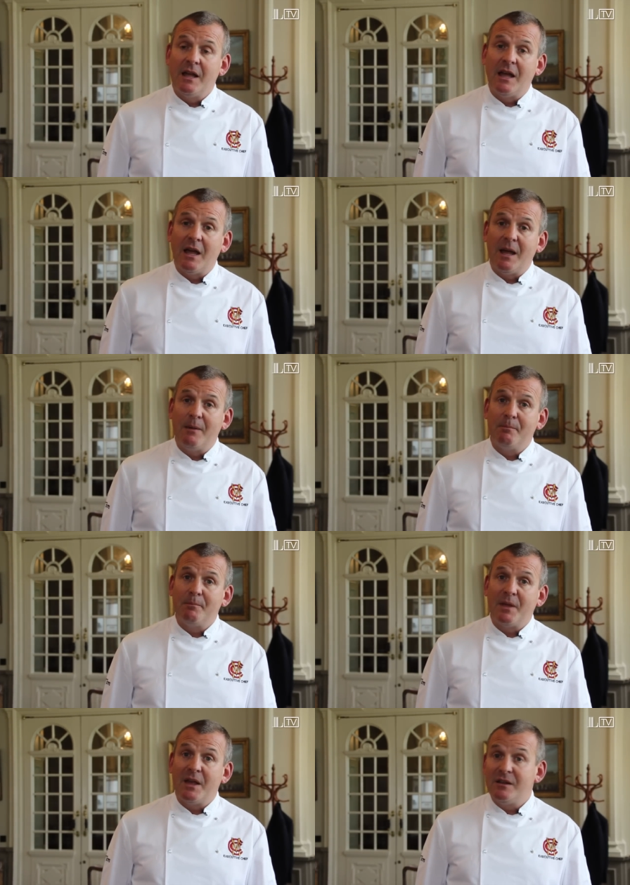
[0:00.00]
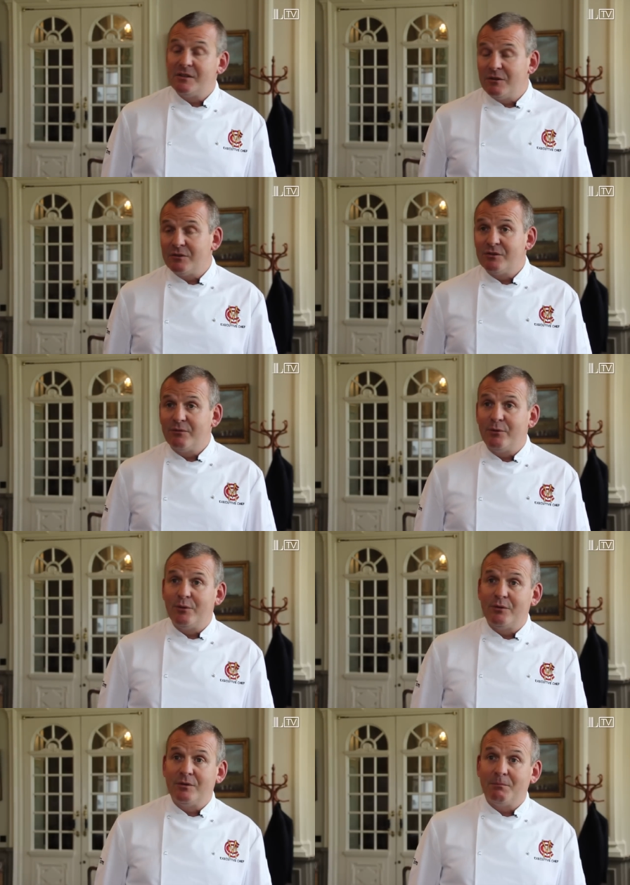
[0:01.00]
Um, and as long as the
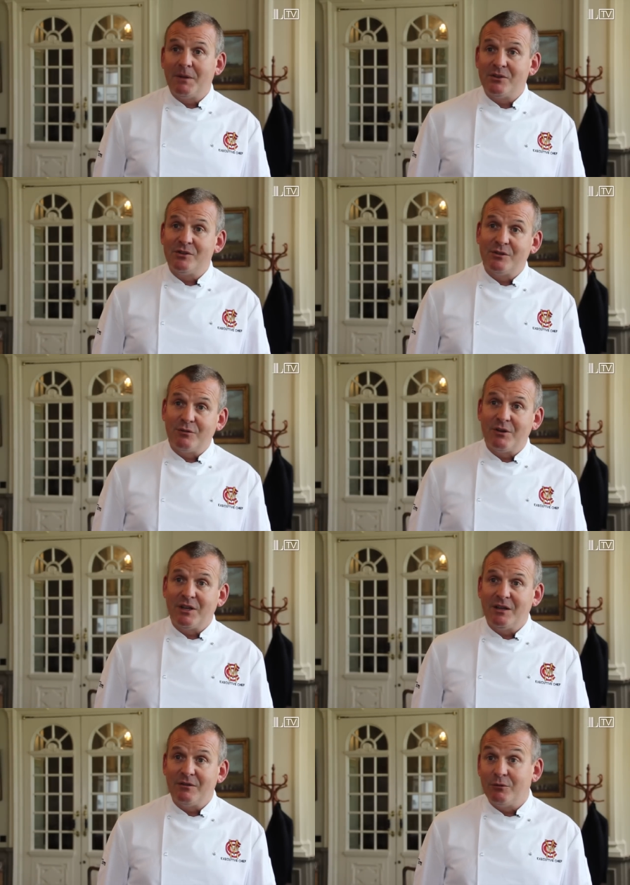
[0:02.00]
food matches the cricket,